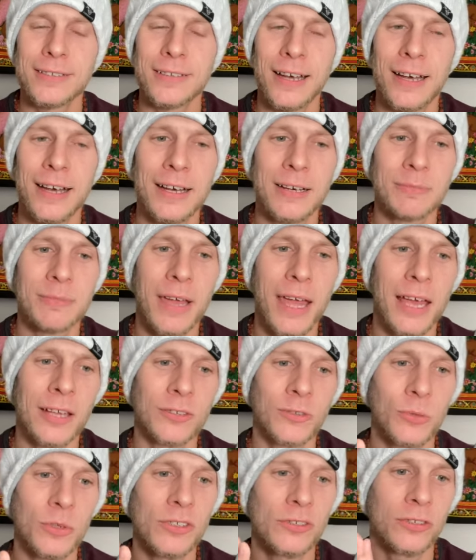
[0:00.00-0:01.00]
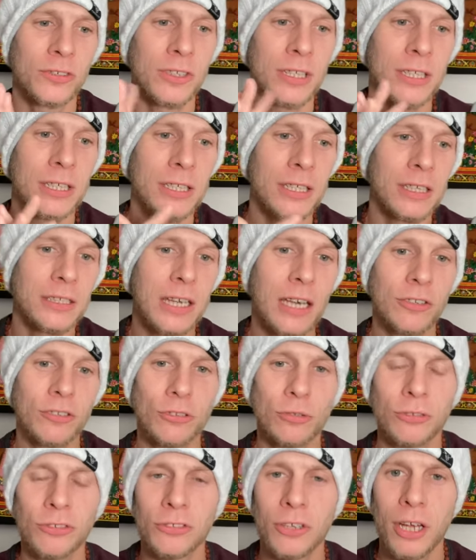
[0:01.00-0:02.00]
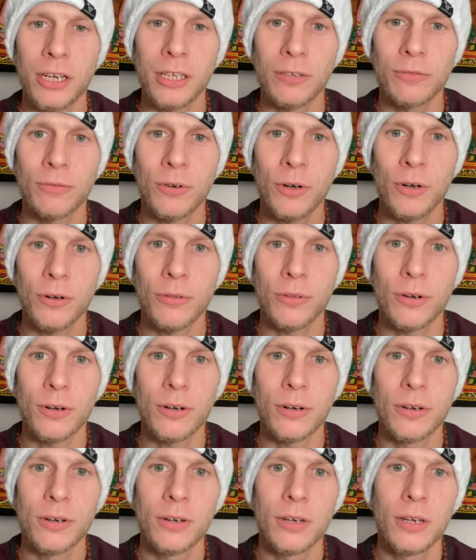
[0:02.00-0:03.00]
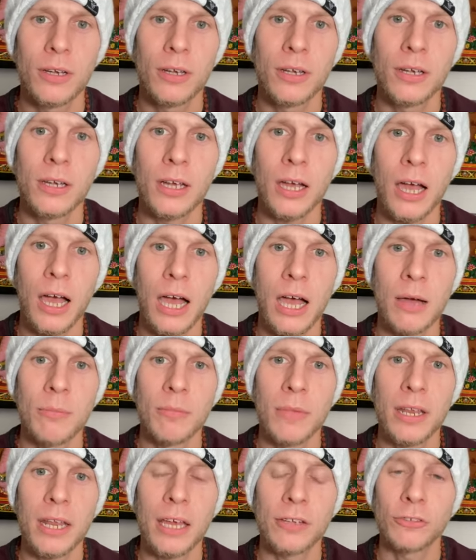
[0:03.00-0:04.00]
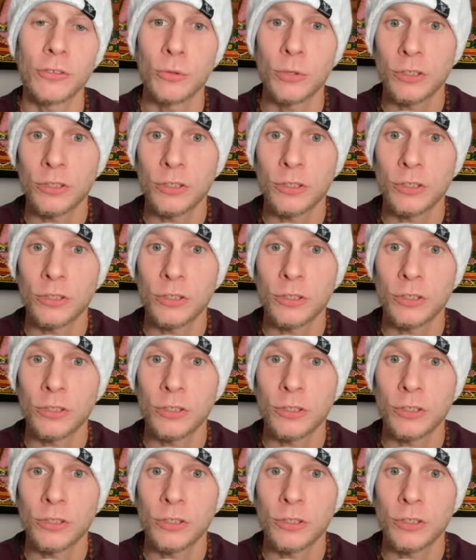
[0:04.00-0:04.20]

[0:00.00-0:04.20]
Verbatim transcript: Um, as we see and as you study further, um, and as you